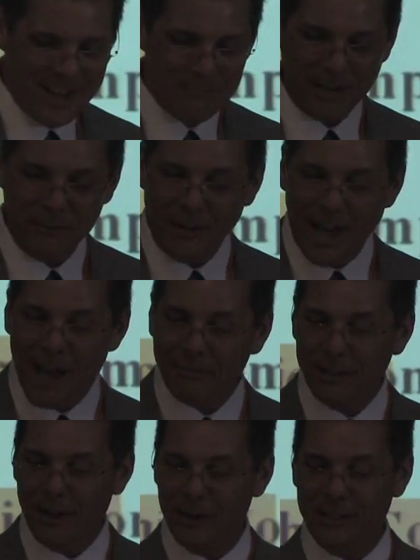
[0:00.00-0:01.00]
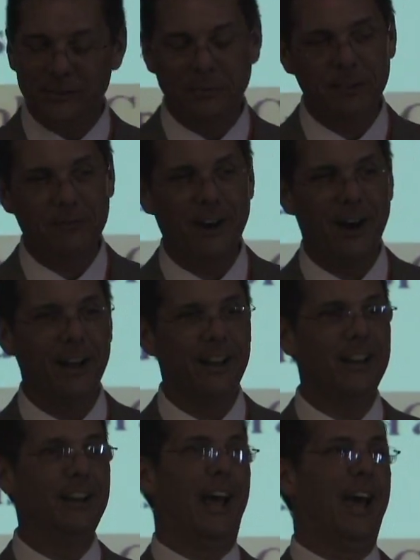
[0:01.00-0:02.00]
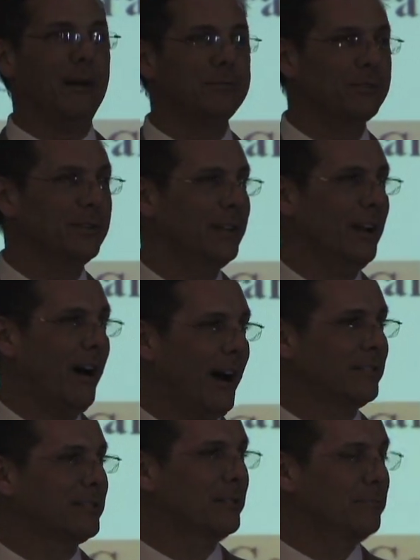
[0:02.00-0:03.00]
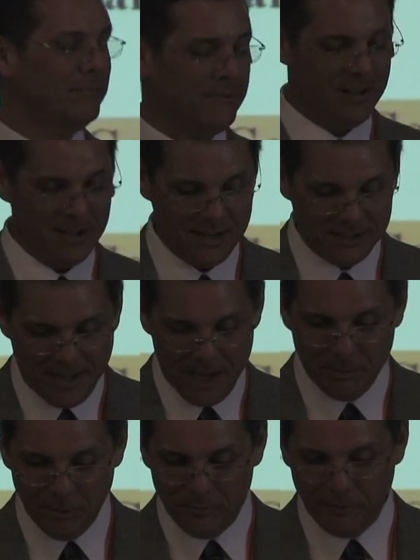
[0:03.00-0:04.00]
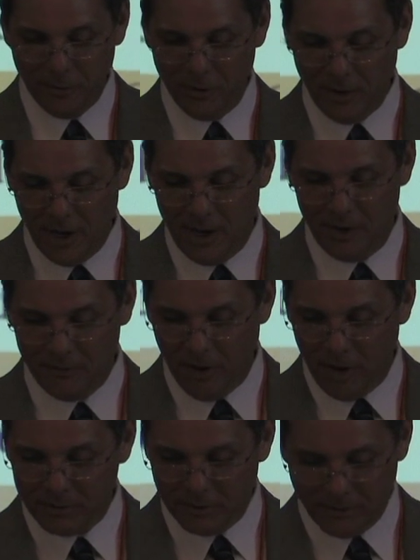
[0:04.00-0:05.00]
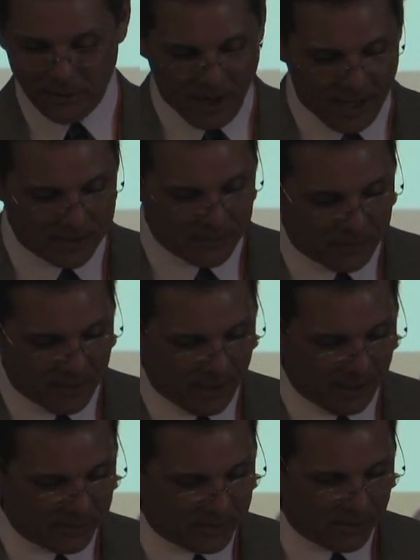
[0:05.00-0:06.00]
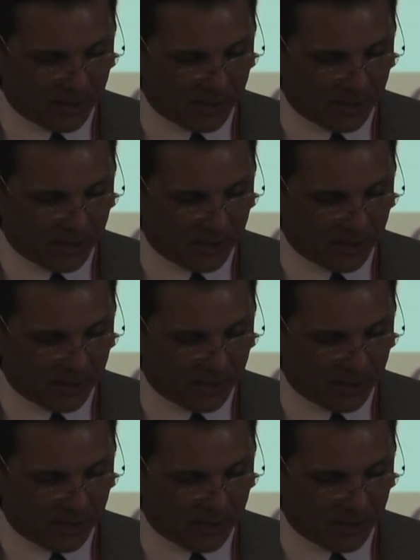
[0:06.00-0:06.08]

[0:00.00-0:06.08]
But if you haven't noticed, we've got an absolutely awesome table full of all different kinds of things,